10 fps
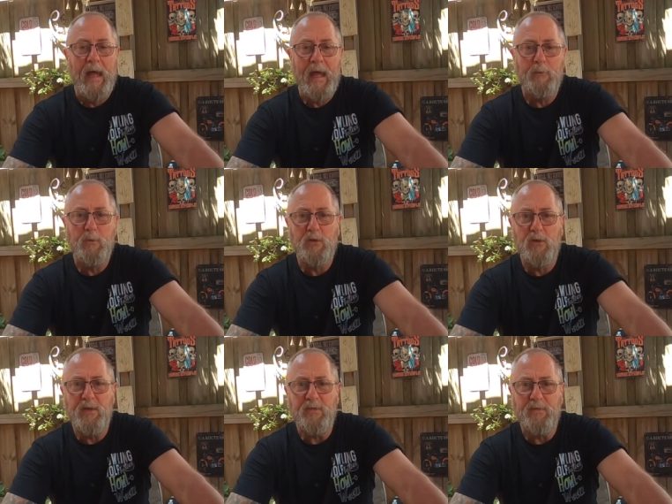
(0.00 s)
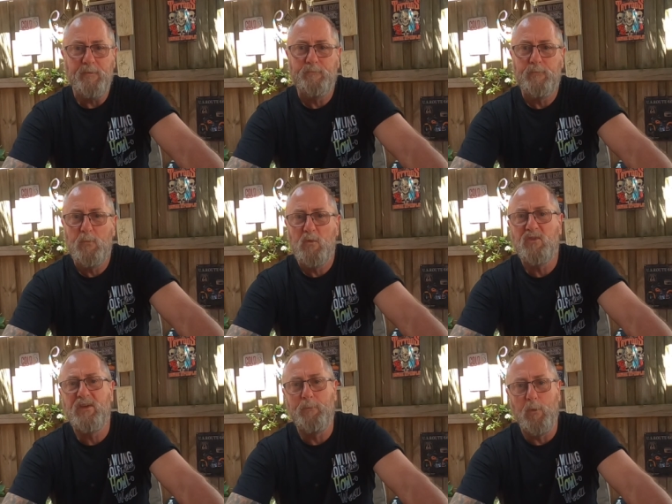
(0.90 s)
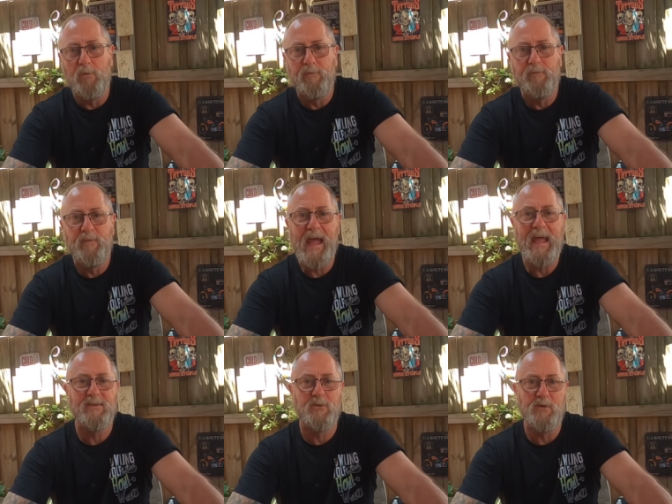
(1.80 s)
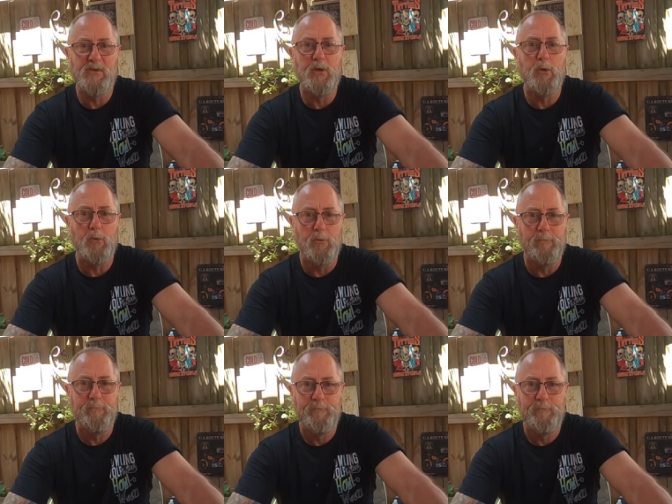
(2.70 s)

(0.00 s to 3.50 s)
How do we do this? Simple. The answer is Google.